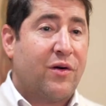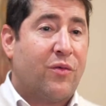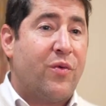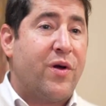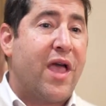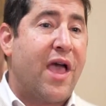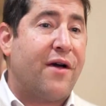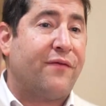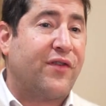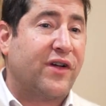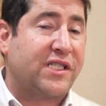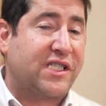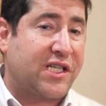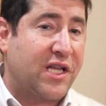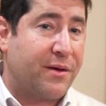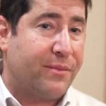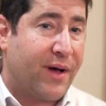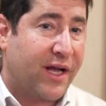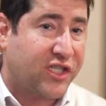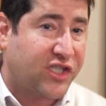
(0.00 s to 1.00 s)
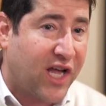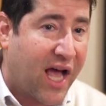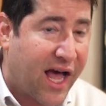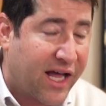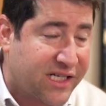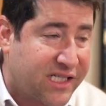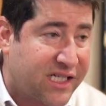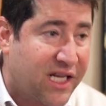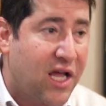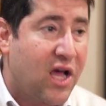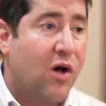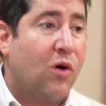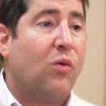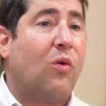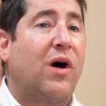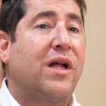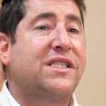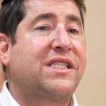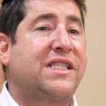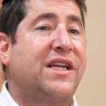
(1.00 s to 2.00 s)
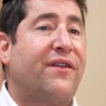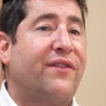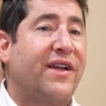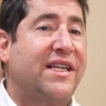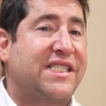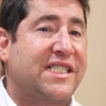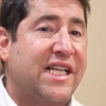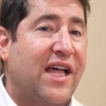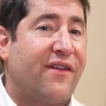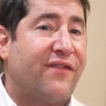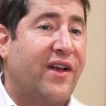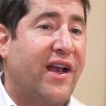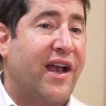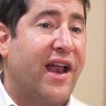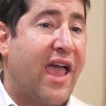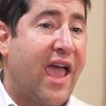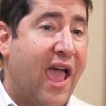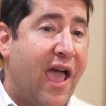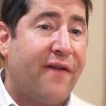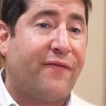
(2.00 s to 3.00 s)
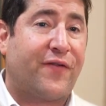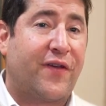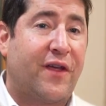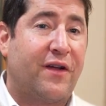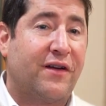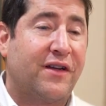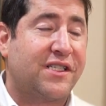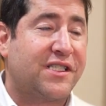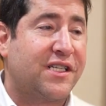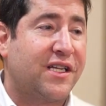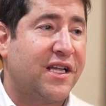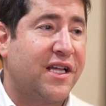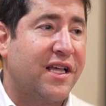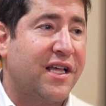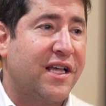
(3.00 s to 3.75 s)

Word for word: We have a Siyum HaShas once every 7.5 years.